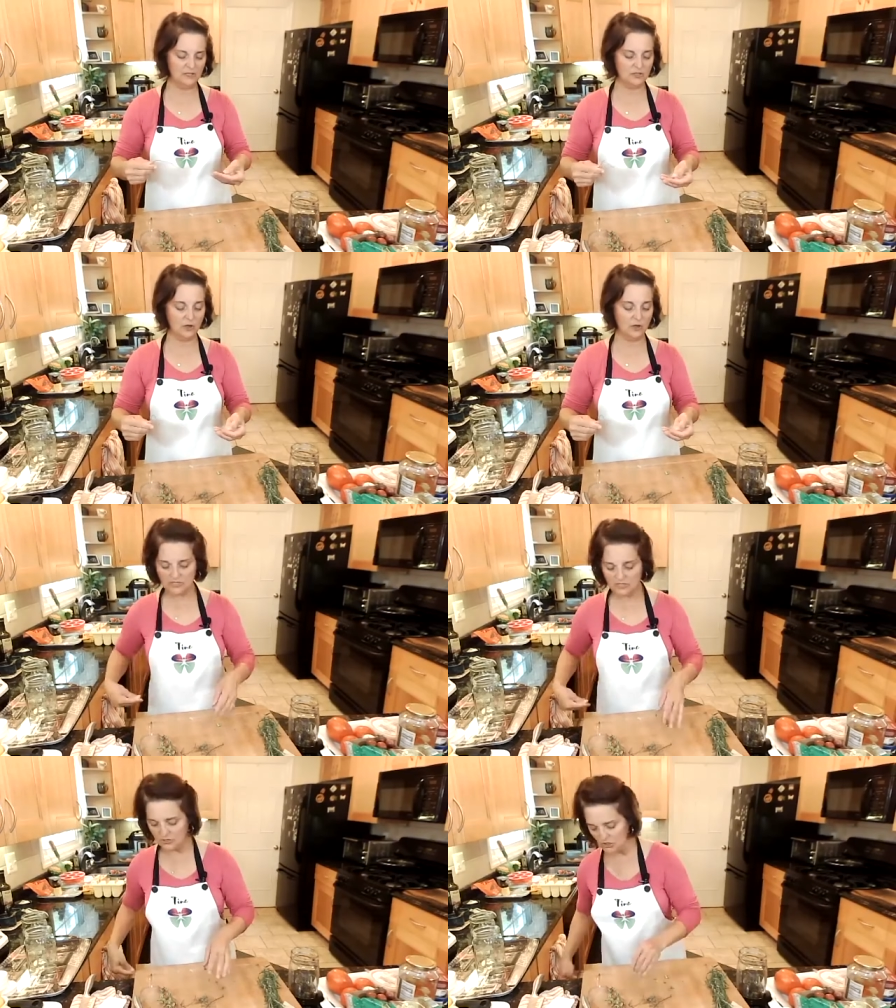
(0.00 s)
So I'm
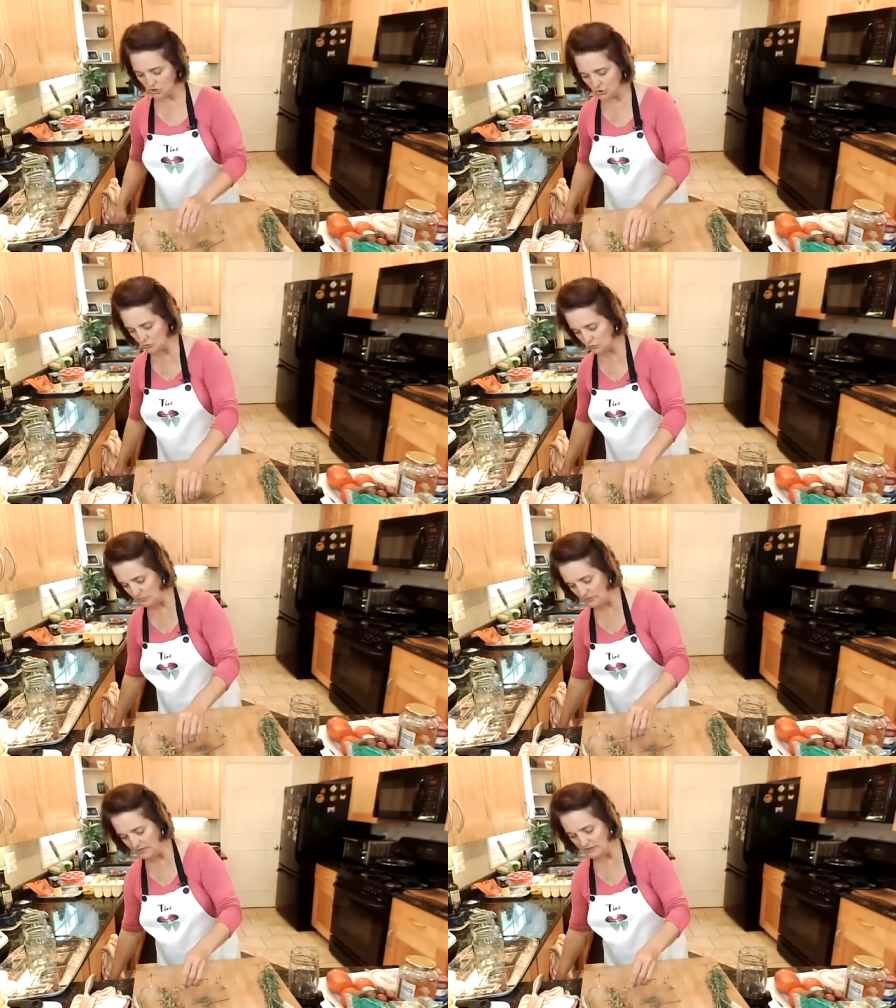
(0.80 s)
just going to
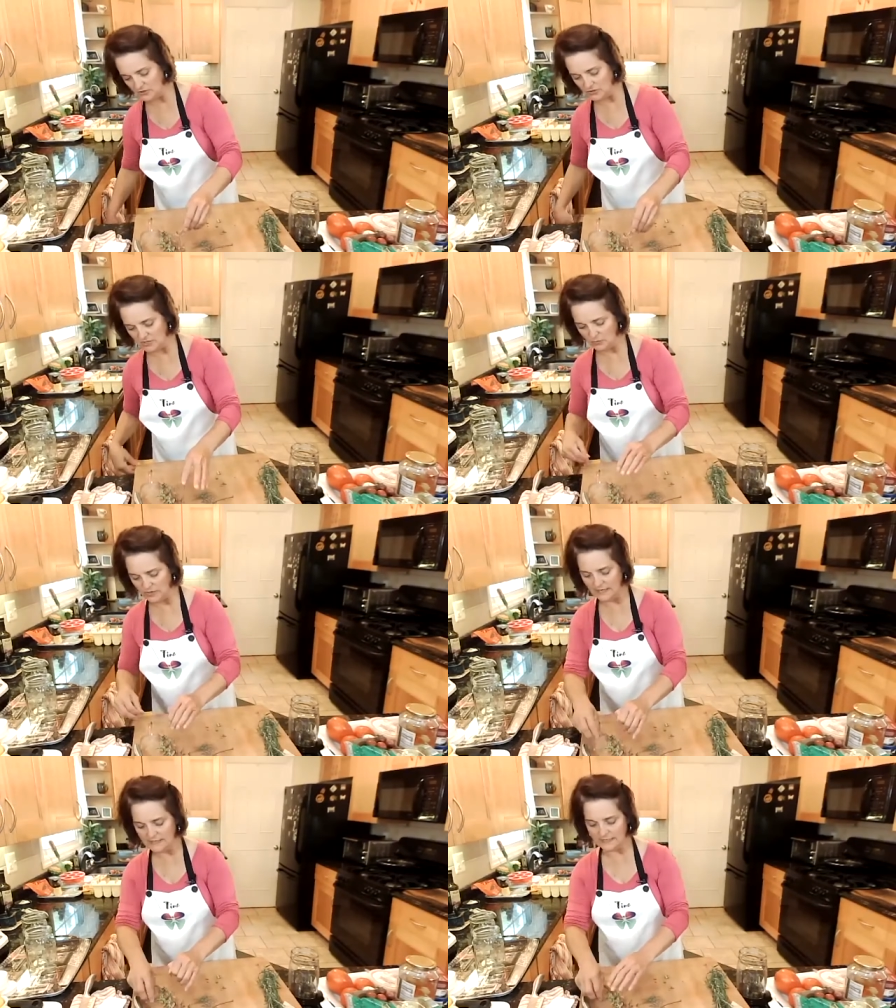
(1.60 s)
strip it. And do you see what
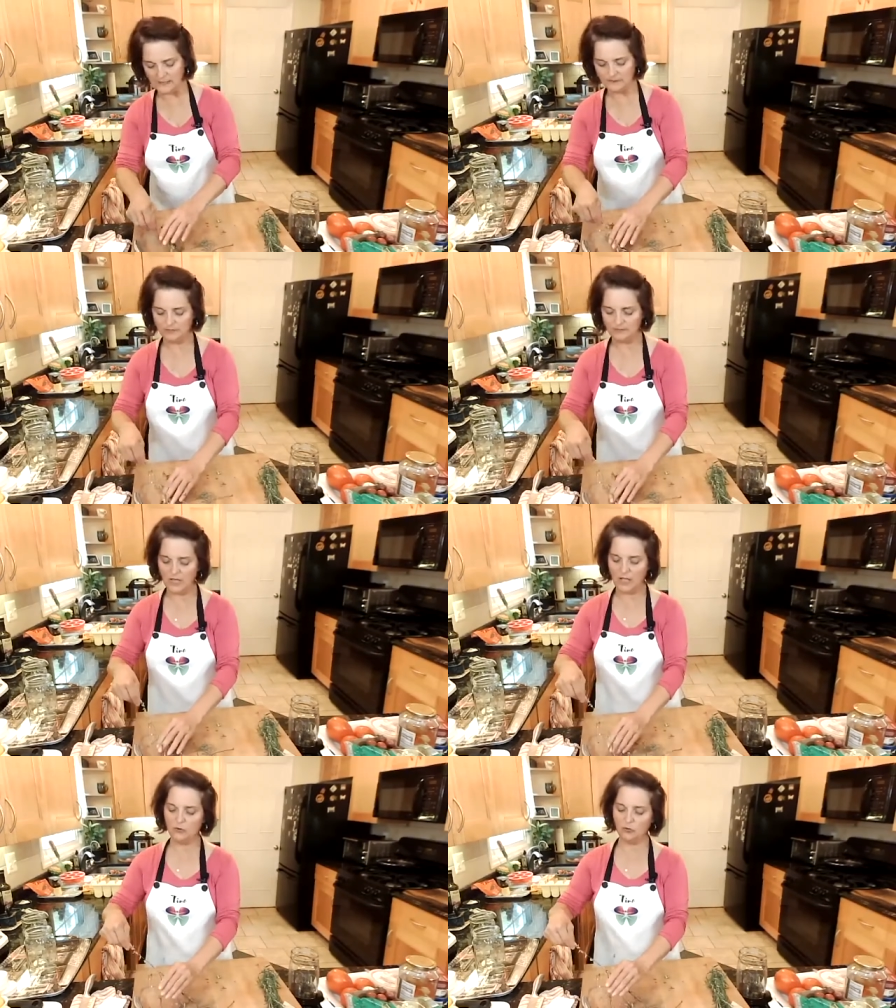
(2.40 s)
I did?
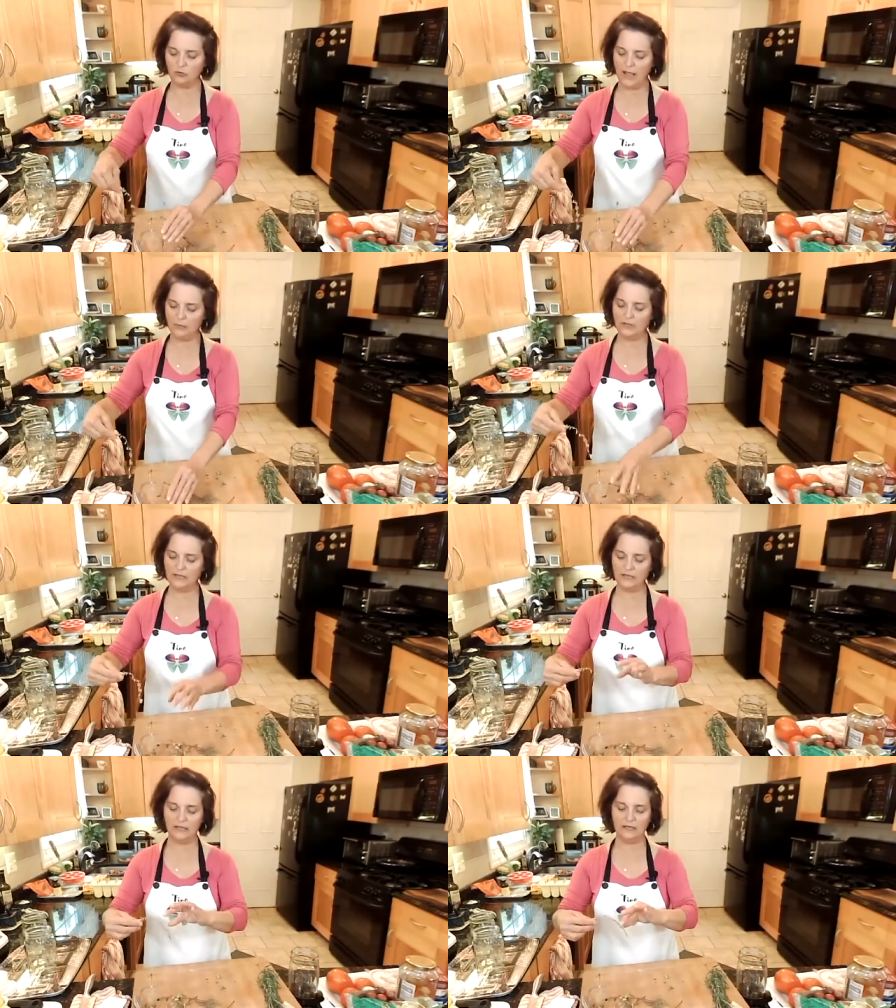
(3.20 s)
I'm
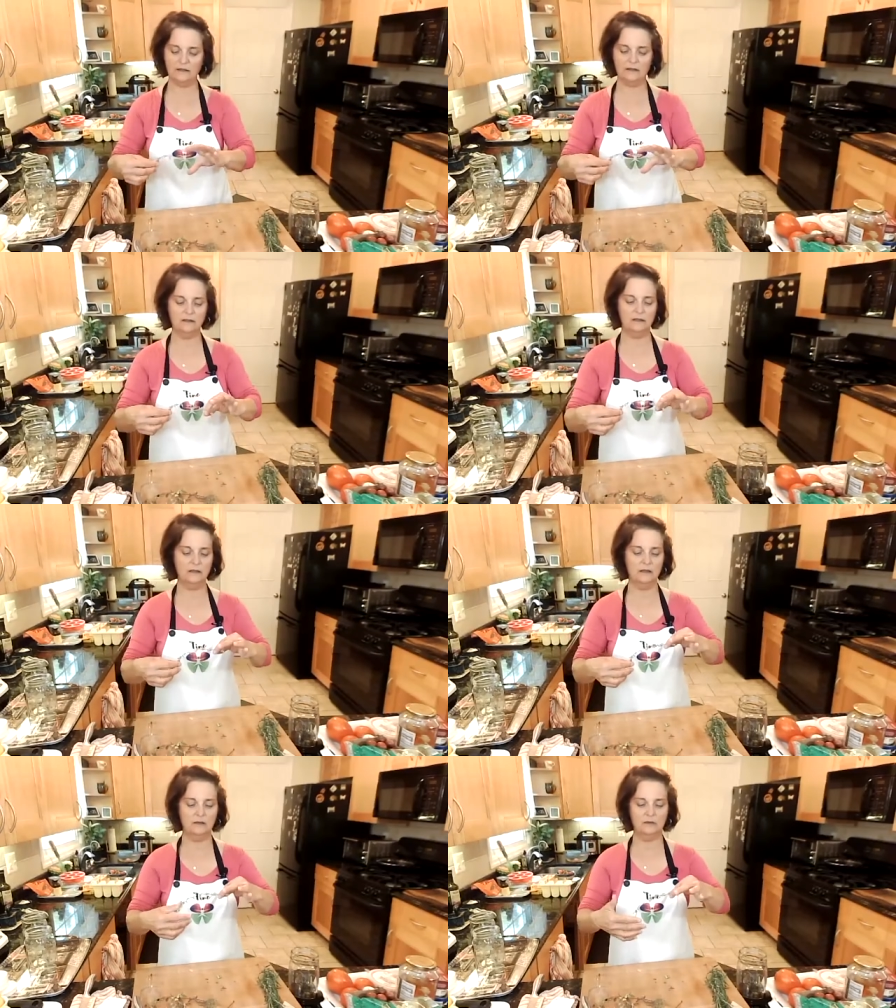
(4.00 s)
grabbing it
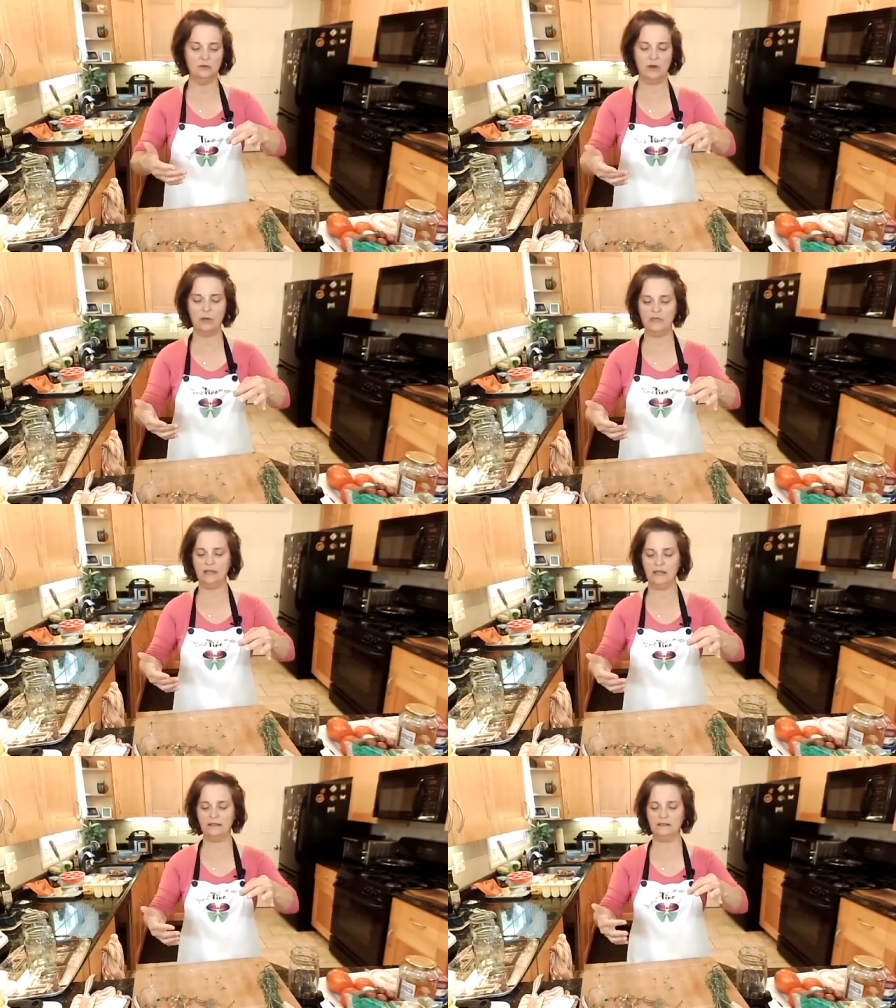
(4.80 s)

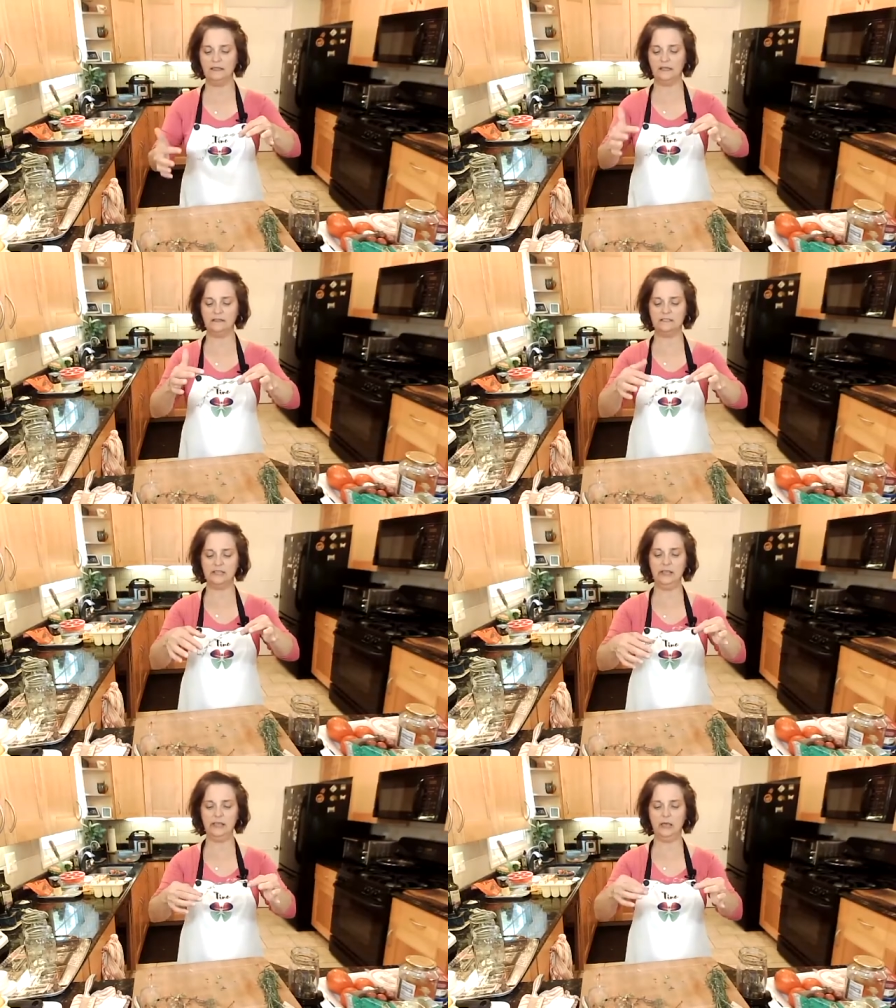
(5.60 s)
at the
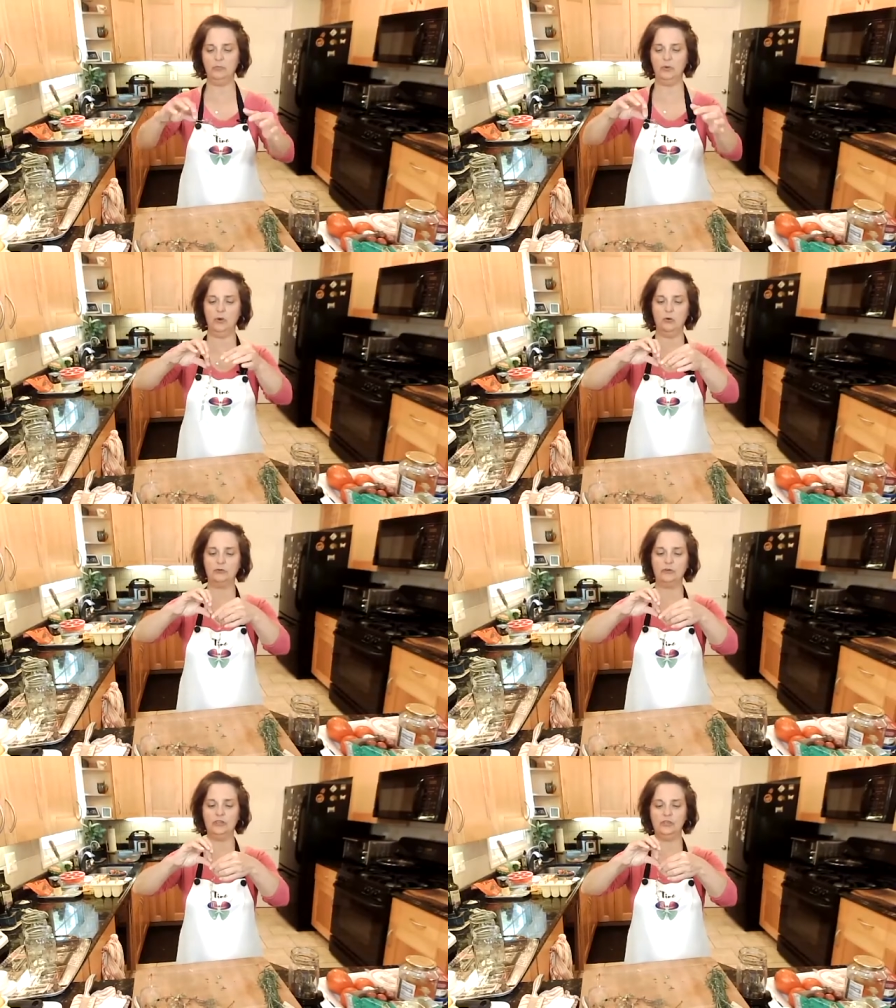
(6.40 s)
tip
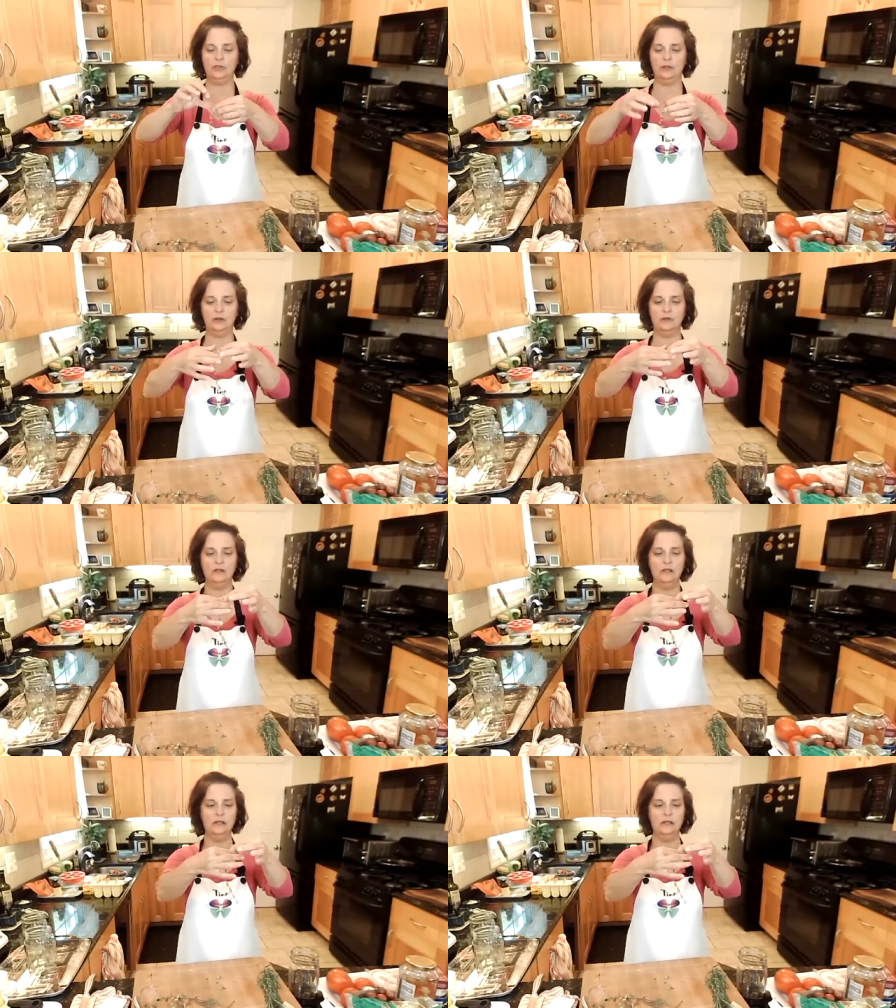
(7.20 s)
over here,